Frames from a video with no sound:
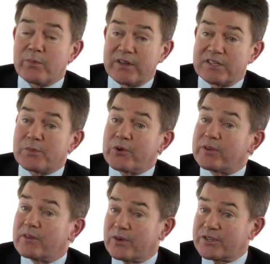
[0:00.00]

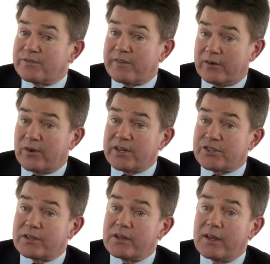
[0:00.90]
Petersburg in the Russian
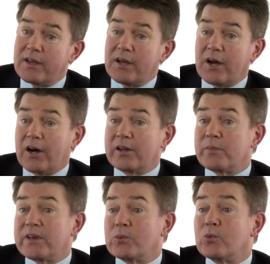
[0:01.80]
Federation. I'd
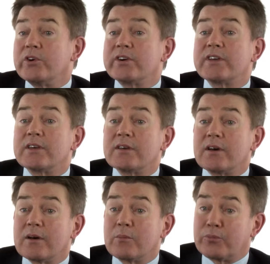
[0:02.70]
been working
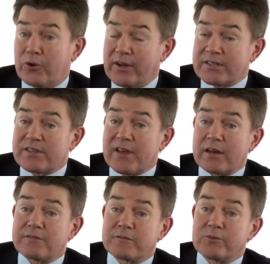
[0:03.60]
prior to
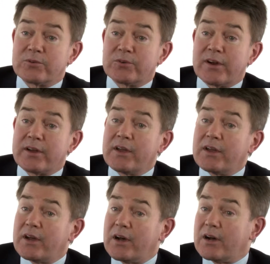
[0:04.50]
that for
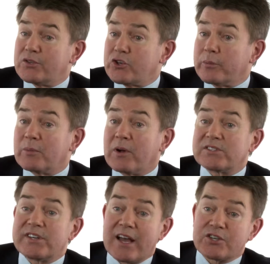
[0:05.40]
a German
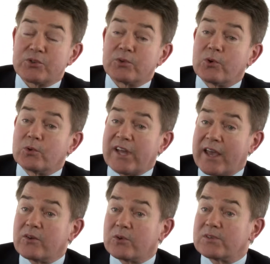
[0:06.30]
multinational called
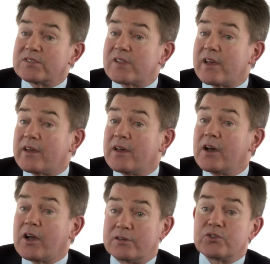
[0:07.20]
Henkel as their
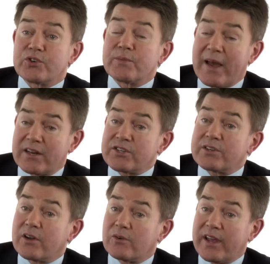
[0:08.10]
country managing
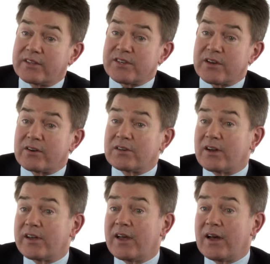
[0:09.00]
director, and
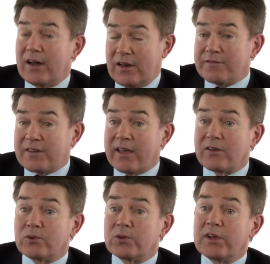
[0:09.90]
I left
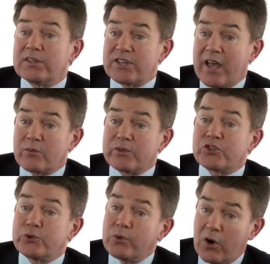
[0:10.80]
Henkel together with
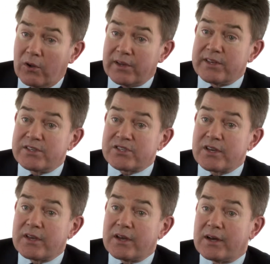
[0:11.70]
two colleagues
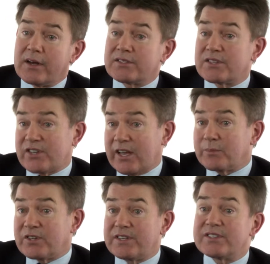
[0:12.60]
to set
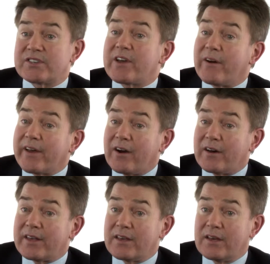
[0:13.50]
up
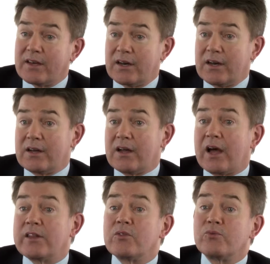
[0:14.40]
TCii.
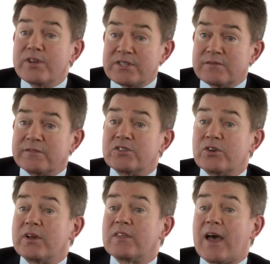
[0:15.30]
And the reason for
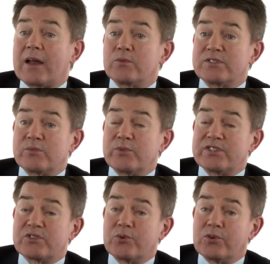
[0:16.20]
doing that was that we
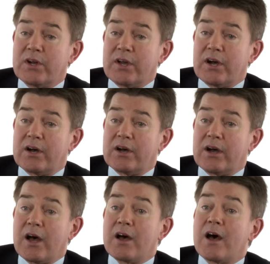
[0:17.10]
saw
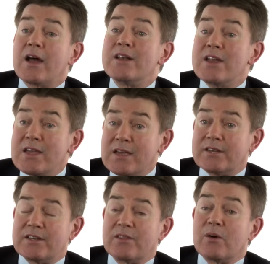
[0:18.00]
a
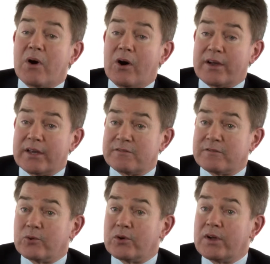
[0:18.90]
need in the market
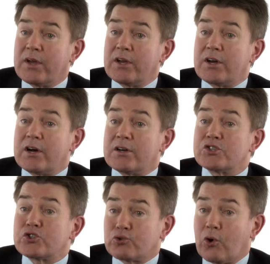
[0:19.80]
for
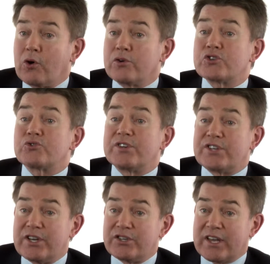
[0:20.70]
strong
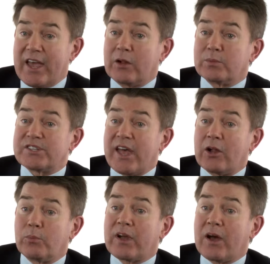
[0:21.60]
strategic help to
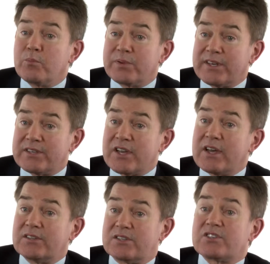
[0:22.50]
help companies
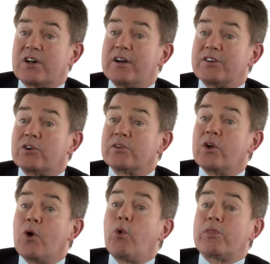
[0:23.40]
decide on
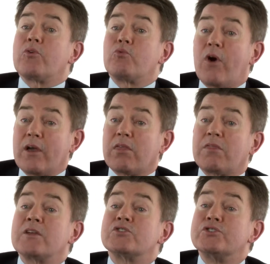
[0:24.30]
what the right
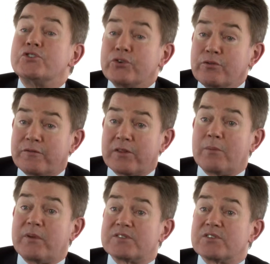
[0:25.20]
thing to do for
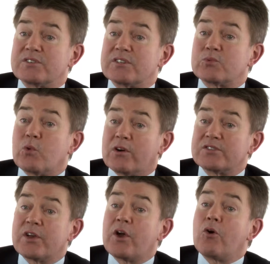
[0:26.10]
their businesses
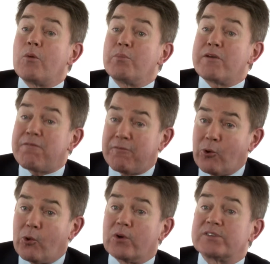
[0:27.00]
was
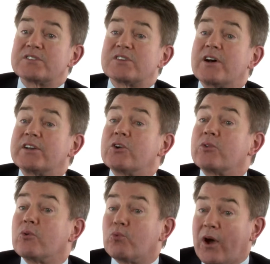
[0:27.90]
before deciding
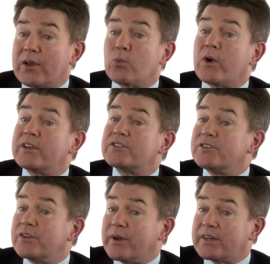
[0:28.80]
on the right way to
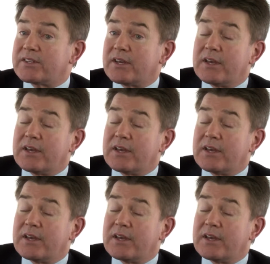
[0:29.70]
do it.